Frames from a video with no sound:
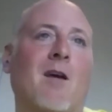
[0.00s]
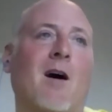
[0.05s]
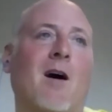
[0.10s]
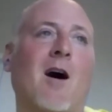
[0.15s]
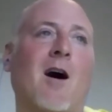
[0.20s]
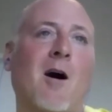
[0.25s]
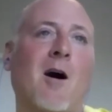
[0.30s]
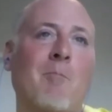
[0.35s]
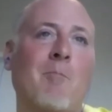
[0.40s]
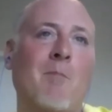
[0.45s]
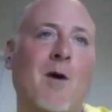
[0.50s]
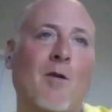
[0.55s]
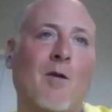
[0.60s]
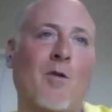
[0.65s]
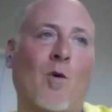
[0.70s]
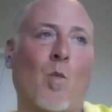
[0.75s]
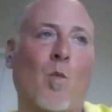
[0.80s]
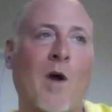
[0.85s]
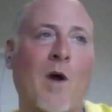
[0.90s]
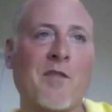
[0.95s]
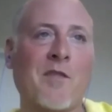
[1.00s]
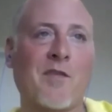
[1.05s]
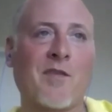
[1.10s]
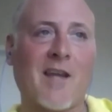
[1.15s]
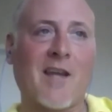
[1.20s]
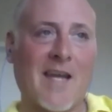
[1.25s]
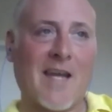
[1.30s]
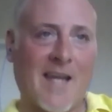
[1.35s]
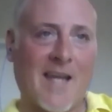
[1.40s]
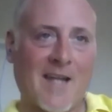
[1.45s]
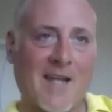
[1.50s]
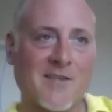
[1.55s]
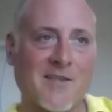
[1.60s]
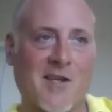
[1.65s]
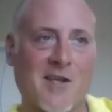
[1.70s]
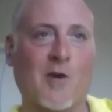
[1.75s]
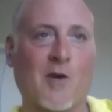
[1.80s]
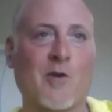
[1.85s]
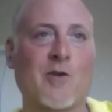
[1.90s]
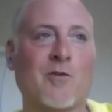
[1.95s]
The one thing I can
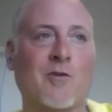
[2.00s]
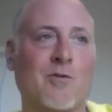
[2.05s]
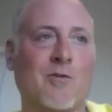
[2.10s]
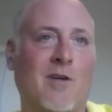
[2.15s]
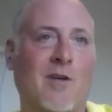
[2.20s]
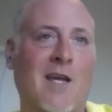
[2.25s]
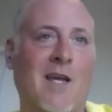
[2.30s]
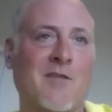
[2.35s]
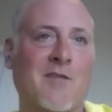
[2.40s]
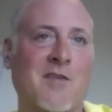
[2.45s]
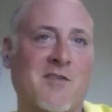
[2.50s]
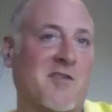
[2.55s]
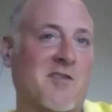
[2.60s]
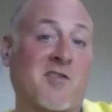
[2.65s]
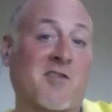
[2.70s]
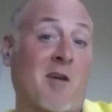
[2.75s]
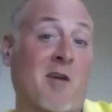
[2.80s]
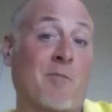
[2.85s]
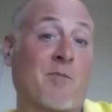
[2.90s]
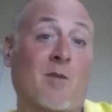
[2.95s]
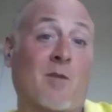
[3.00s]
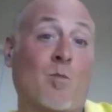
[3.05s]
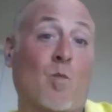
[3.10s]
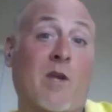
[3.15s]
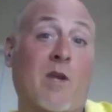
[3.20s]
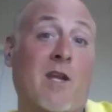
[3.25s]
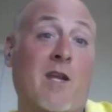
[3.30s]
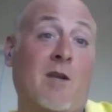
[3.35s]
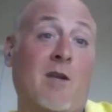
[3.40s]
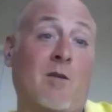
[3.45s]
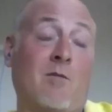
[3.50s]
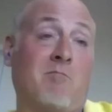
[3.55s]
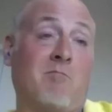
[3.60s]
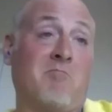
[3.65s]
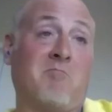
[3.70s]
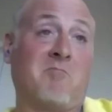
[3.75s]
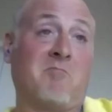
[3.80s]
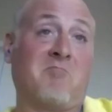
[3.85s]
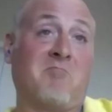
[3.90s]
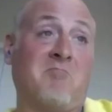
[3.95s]
tell you, and this is something we
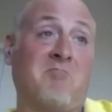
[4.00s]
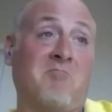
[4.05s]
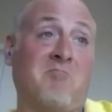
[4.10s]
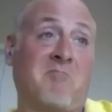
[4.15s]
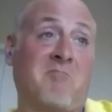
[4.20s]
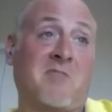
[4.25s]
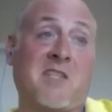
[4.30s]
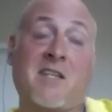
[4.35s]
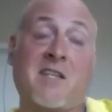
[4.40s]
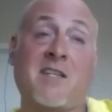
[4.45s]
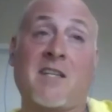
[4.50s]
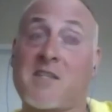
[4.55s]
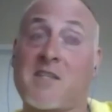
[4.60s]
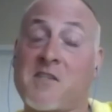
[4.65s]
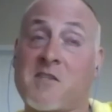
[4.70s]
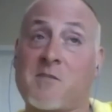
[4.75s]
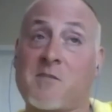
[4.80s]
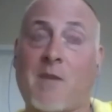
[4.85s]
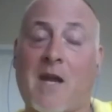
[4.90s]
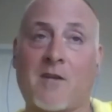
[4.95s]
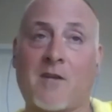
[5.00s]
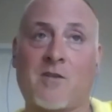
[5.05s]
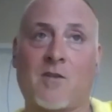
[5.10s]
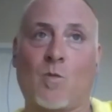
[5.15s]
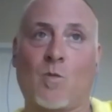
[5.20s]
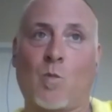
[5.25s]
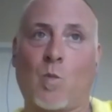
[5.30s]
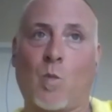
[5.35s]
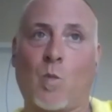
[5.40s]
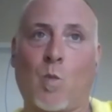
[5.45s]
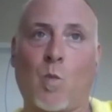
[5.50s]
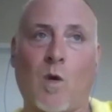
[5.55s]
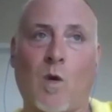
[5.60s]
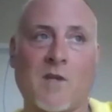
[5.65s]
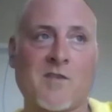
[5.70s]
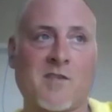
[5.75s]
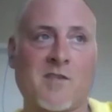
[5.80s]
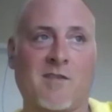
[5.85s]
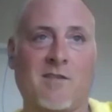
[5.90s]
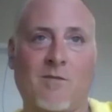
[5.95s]
didn't expect or
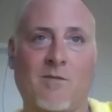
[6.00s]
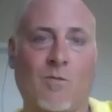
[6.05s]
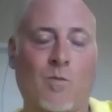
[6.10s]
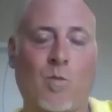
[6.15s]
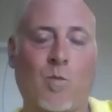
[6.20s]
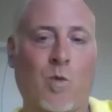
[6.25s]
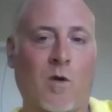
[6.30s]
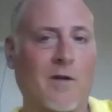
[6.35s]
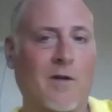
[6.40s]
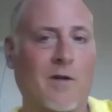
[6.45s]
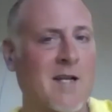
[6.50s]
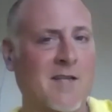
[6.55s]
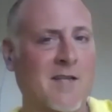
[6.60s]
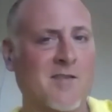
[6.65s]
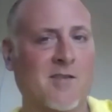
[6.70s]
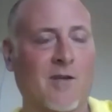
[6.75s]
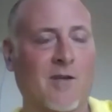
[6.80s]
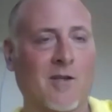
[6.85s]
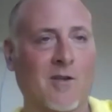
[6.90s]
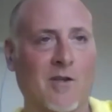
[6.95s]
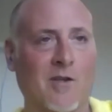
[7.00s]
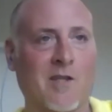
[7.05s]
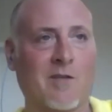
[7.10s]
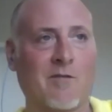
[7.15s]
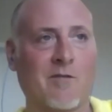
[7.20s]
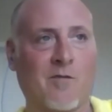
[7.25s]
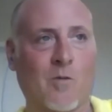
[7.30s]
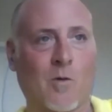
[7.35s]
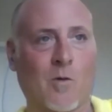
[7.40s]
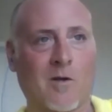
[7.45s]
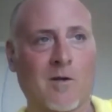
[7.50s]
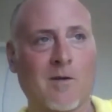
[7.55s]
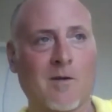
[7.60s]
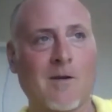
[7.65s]
weren't necessarily looking for,